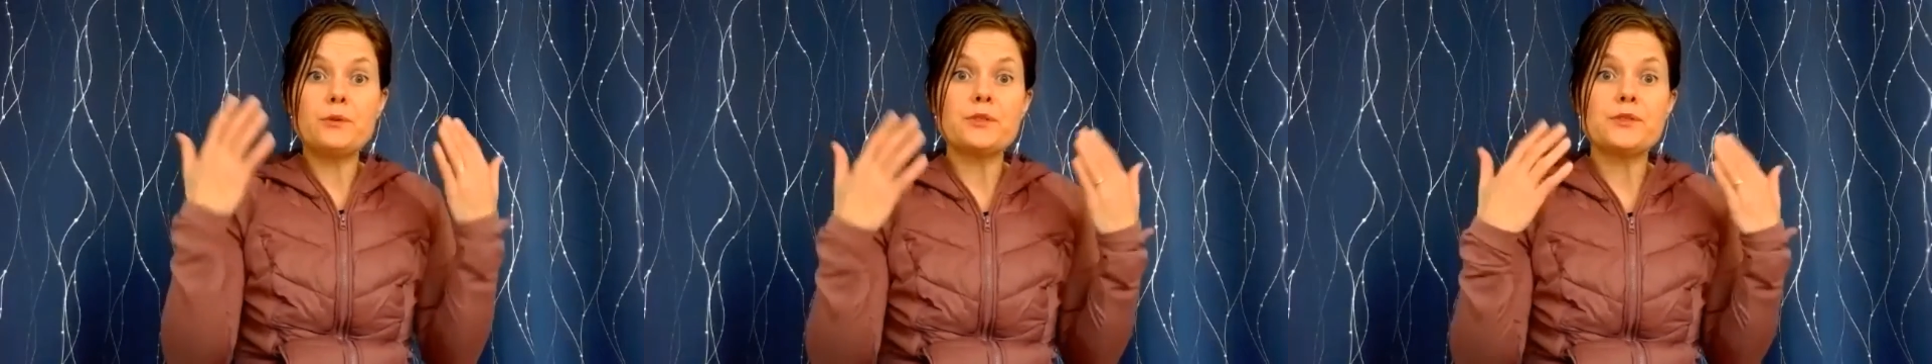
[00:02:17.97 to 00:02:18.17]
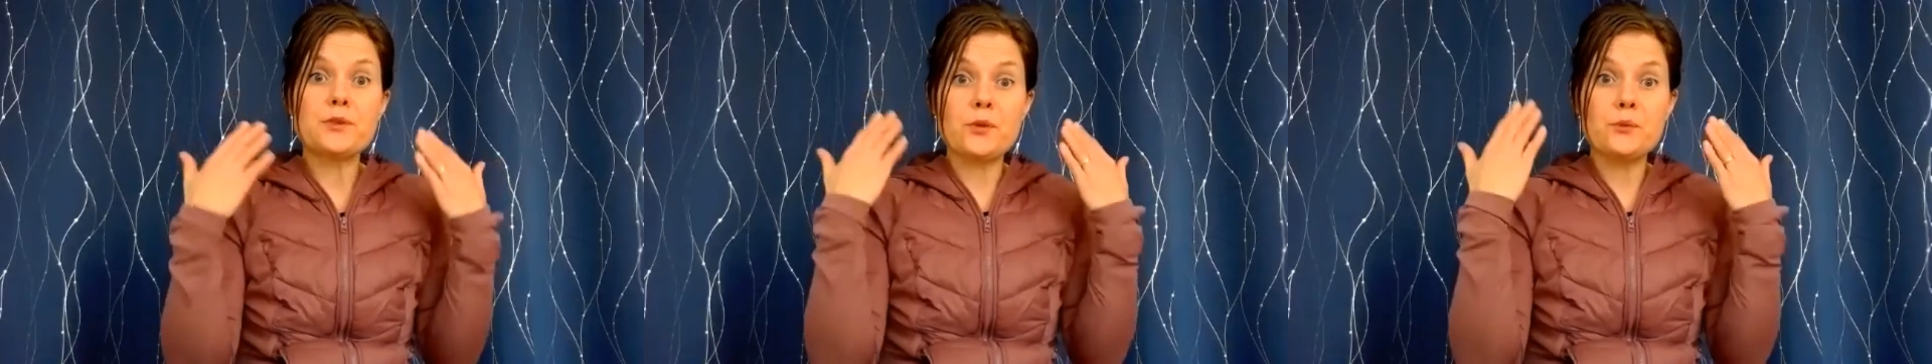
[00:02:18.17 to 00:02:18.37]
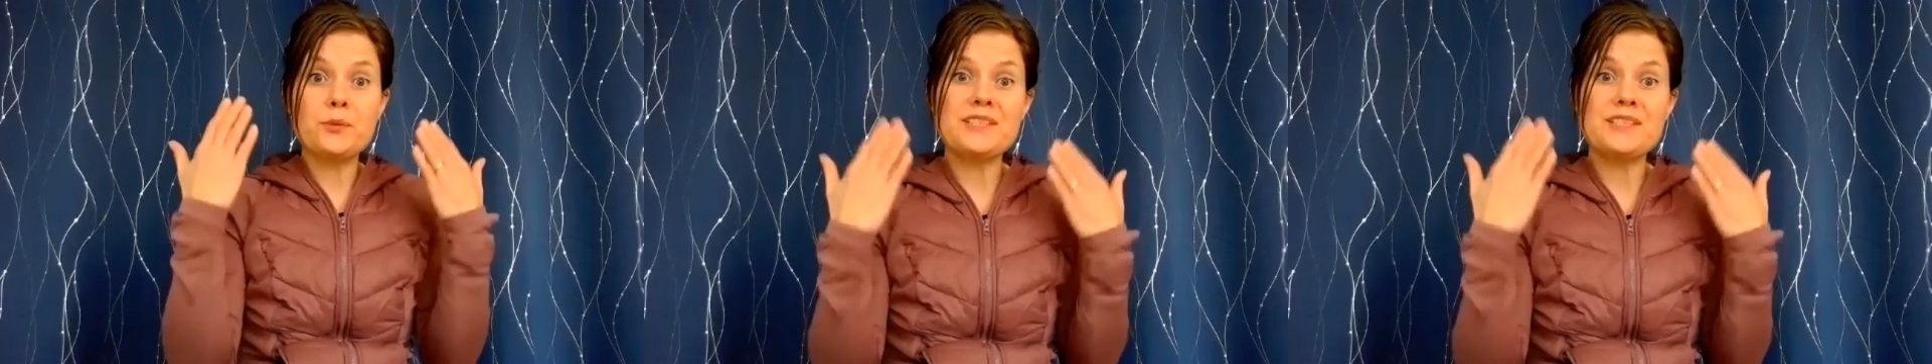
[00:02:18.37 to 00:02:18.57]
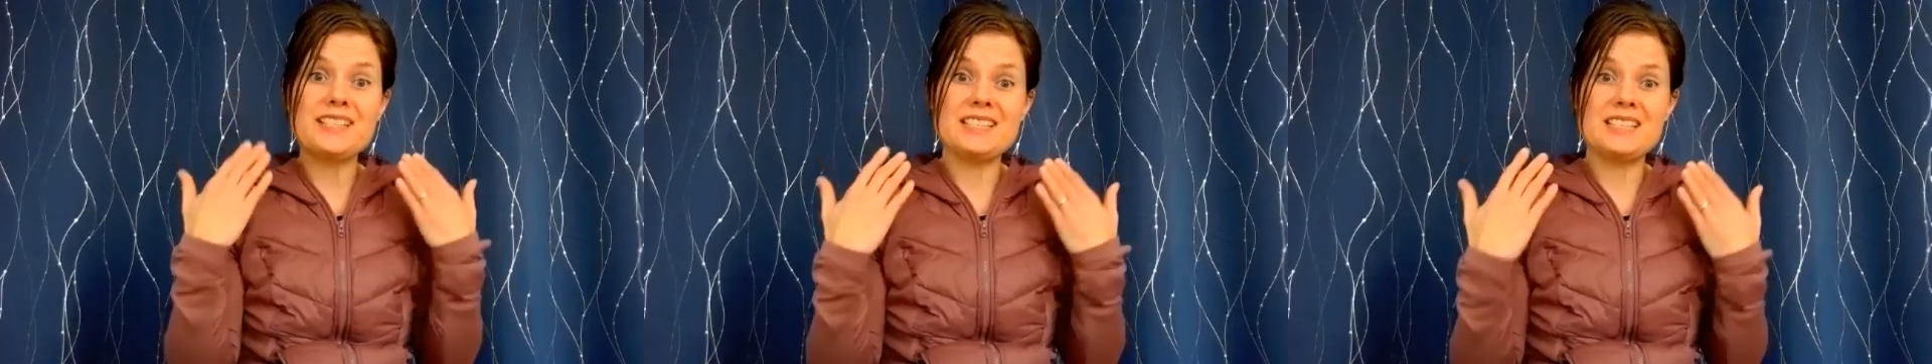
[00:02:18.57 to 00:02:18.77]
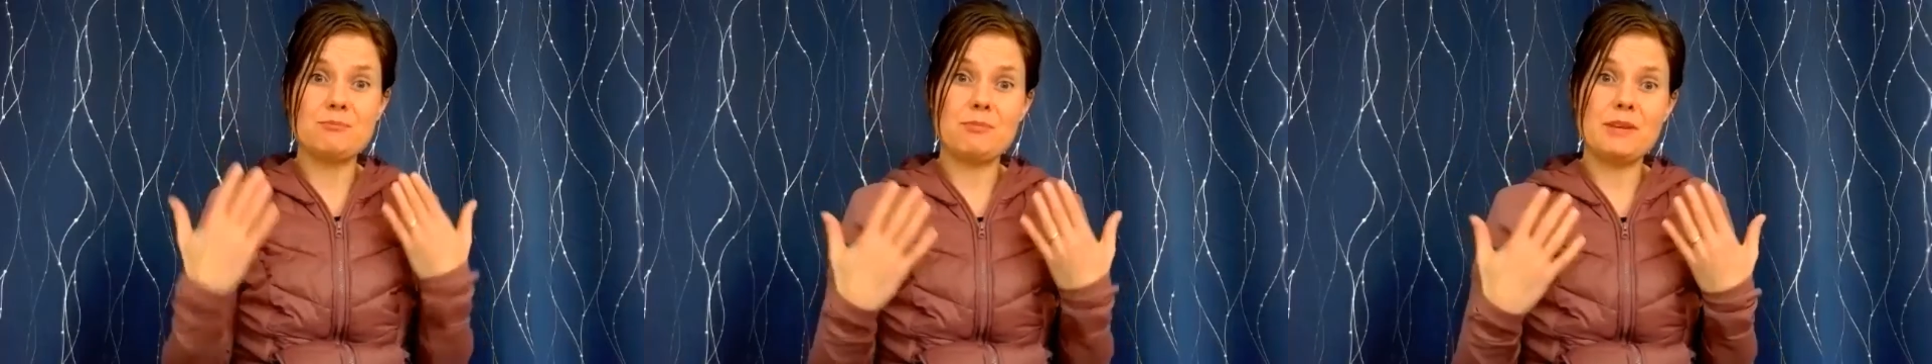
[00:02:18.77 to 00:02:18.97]
was so busy
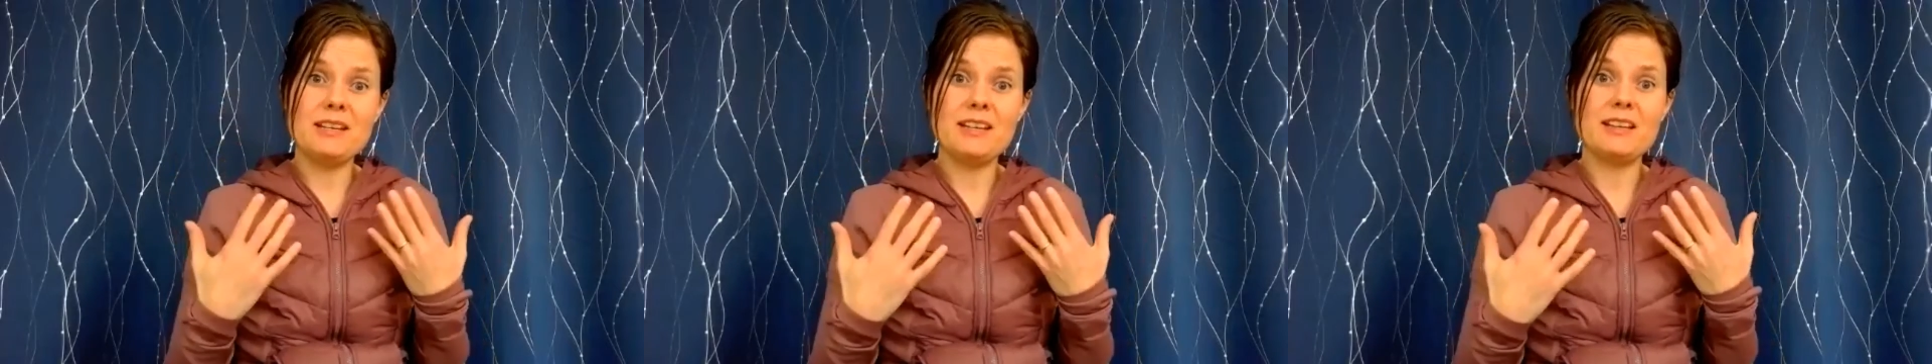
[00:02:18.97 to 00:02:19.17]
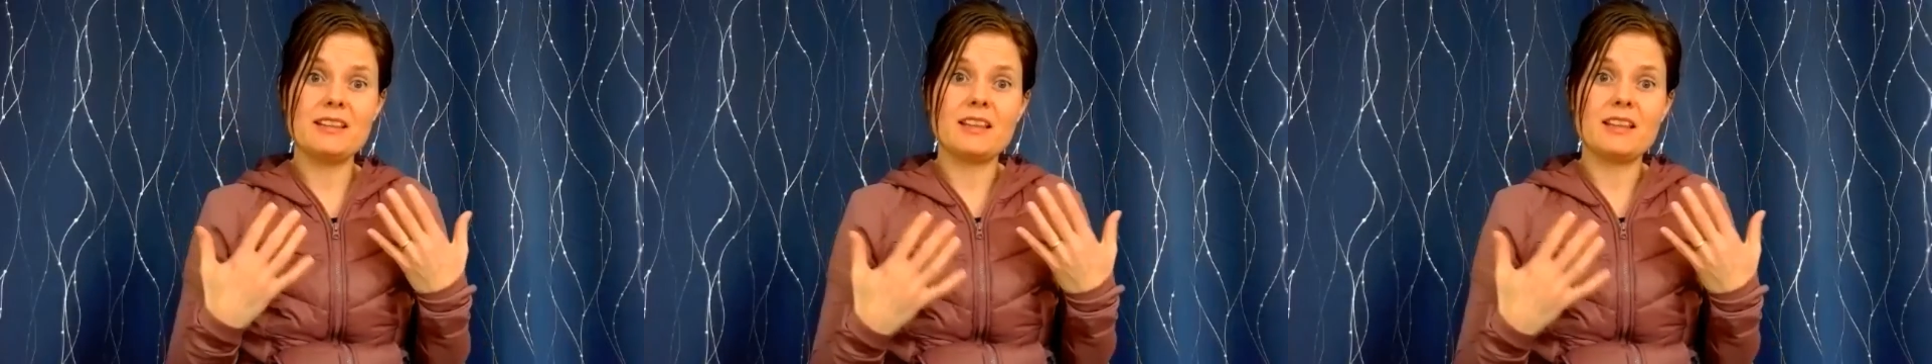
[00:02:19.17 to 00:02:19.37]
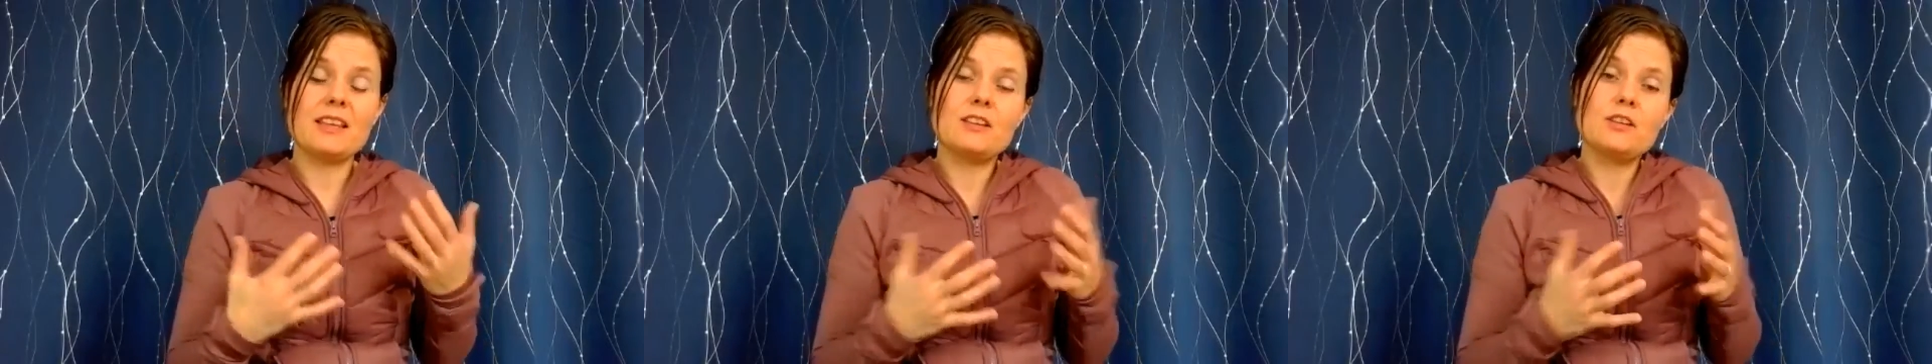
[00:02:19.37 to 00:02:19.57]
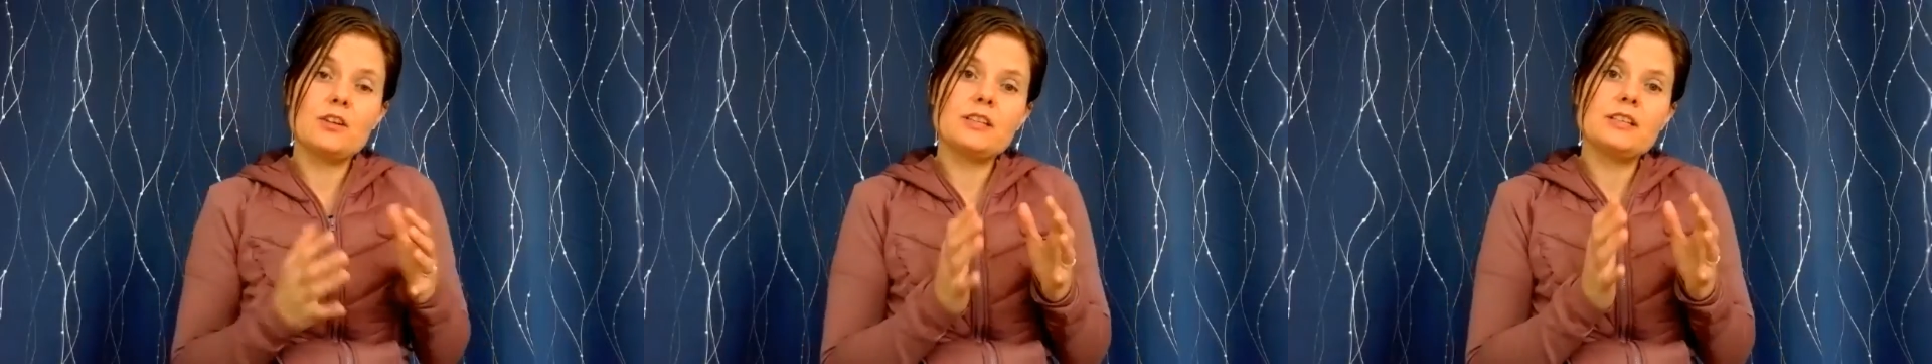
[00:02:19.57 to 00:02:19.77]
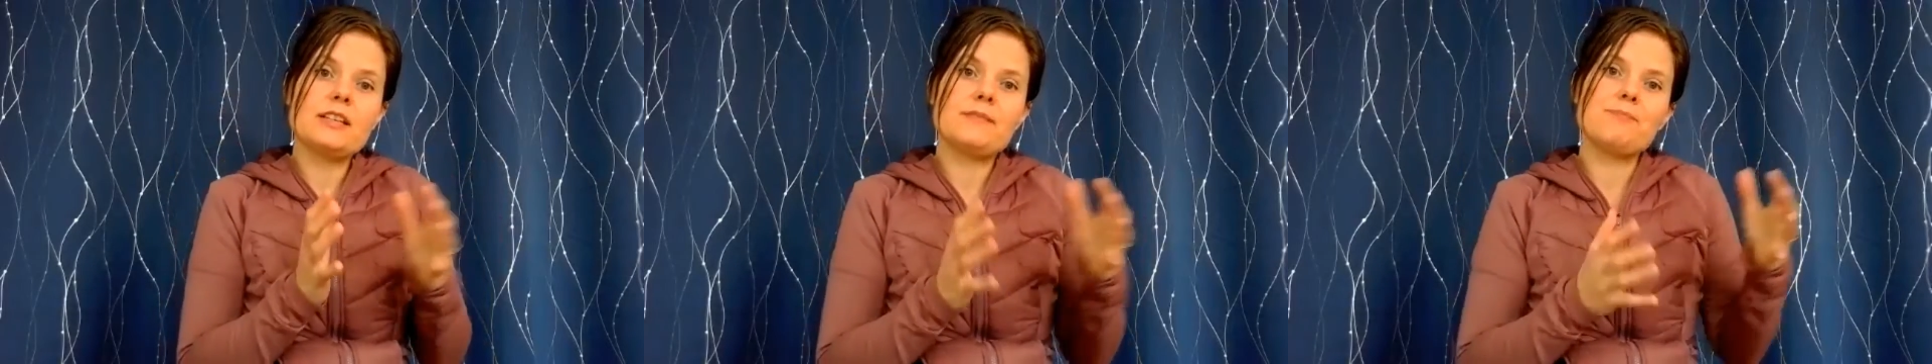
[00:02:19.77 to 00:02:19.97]
spinning that they
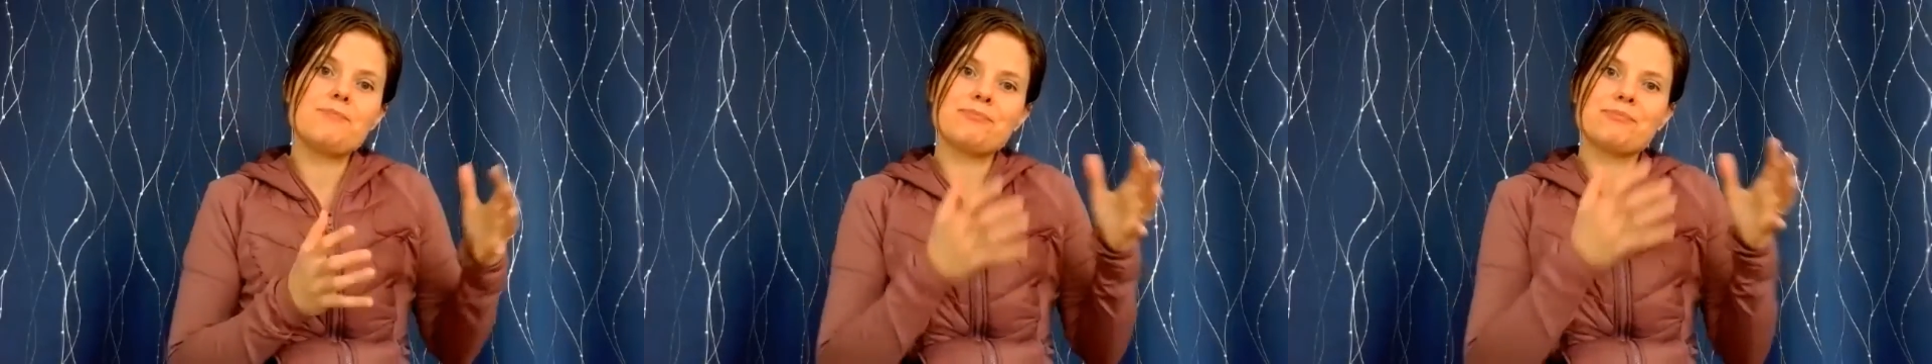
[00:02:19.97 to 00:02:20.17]
couldn't